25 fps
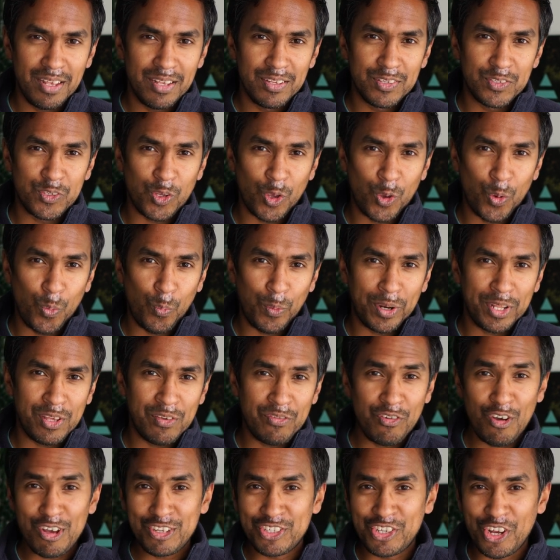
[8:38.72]
So when
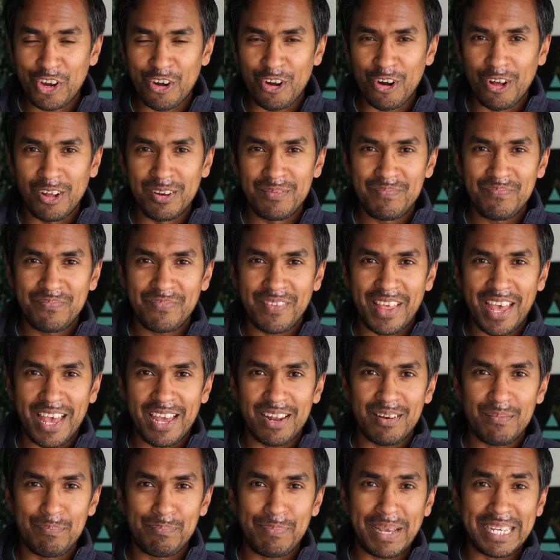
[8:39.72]
you first turn it on,
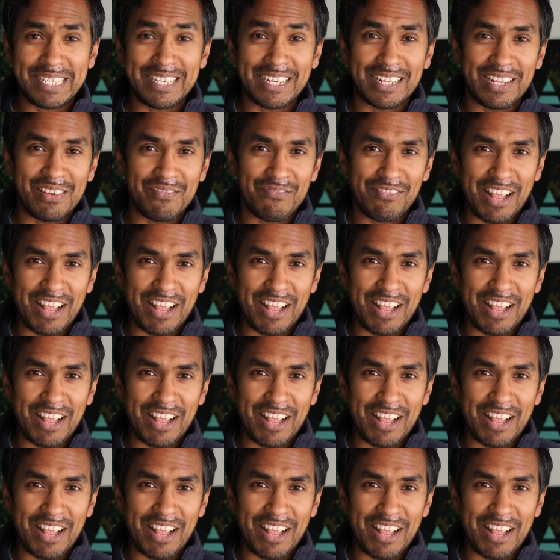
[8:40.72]
it basically